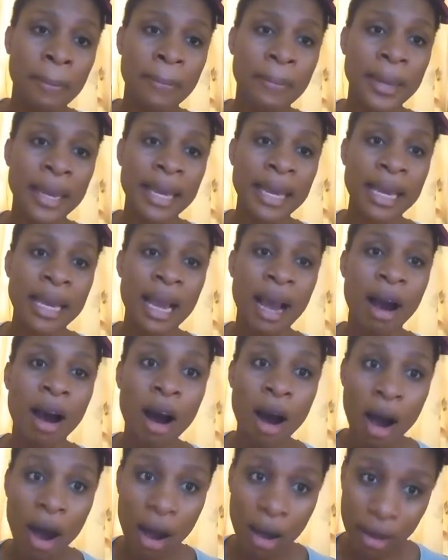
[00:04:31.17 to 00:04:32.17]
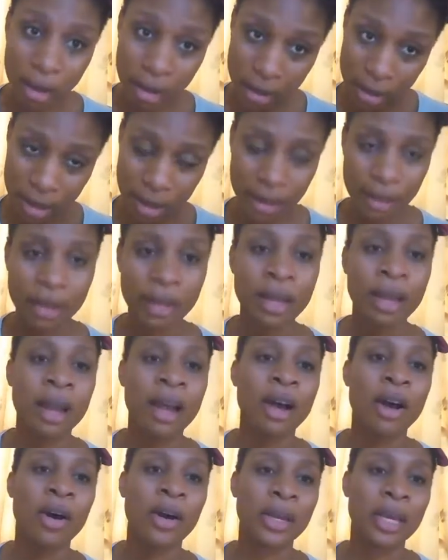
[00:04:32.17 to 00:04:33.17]
be hanged
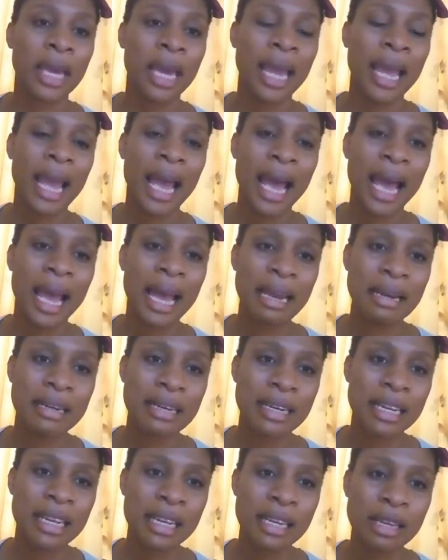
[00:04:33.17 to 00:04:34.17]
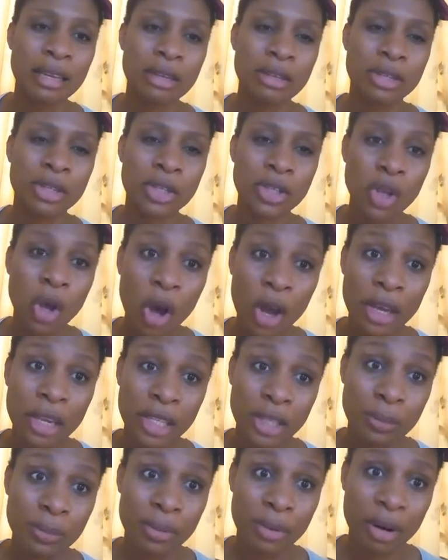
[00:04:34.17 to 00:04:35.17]
okay and he saw
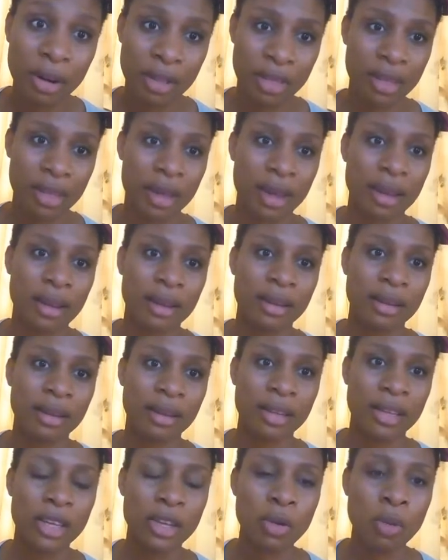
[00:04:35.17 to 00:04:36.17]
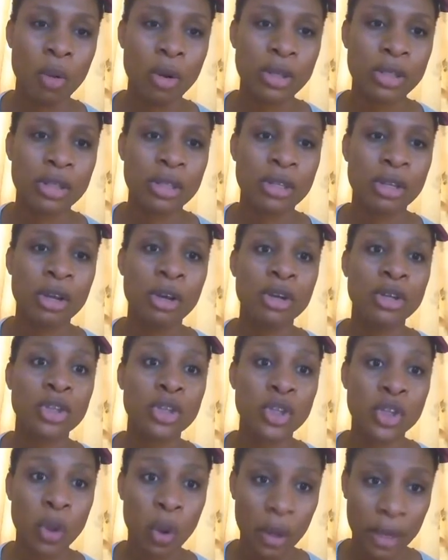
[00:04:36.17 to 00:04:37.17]
his brother it was
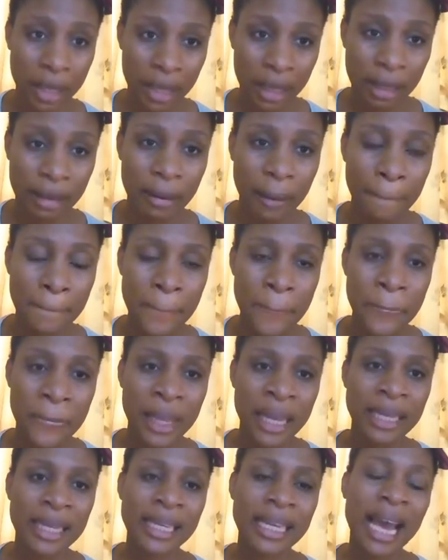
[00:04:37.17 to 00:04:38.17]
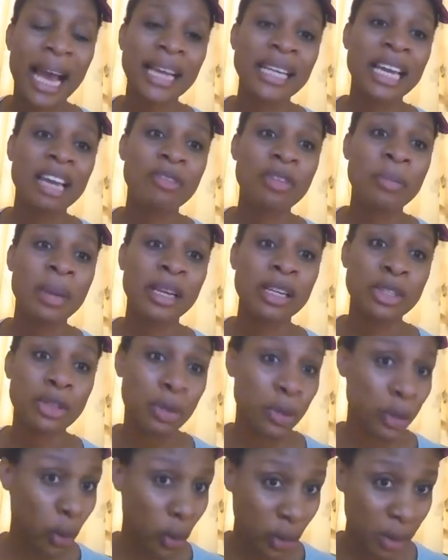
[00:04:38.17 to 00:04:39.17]
shocking the guard gave him a
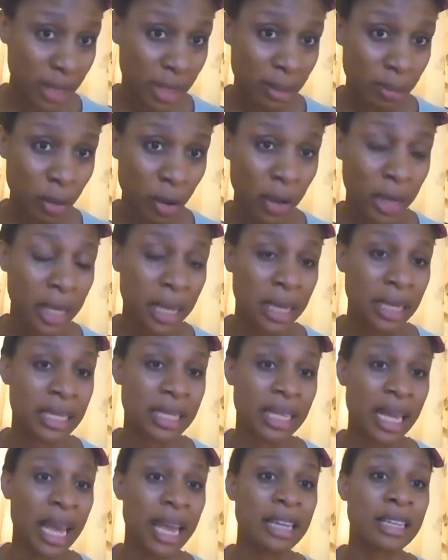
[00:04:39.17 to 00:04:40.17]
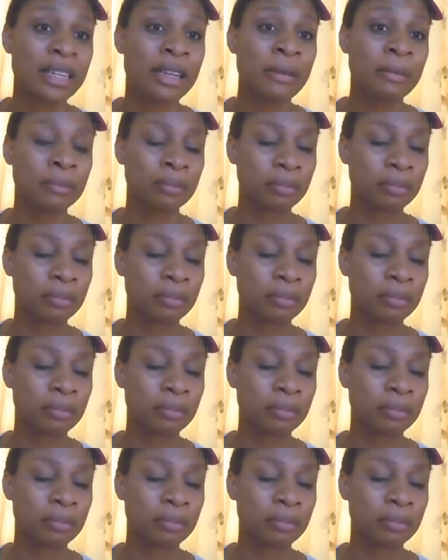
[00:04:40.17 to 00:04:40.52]
little note but he said